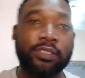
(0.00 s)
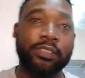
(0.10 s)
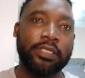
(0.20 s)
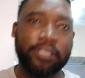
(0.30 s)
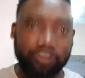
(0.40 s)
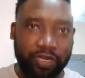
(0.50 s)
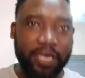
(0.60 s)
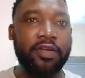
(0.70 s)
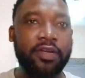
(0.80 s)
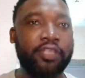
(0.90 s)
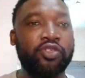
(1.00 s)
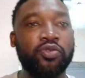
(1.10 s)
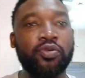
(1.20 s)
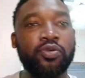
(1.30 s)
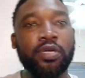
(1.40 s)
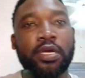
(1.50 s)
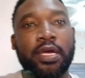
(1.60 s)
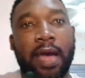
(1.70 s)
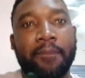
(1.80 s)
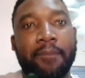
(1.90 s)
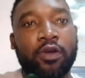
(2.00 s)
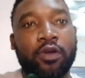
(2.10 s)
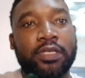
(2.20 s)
just to encourage you about a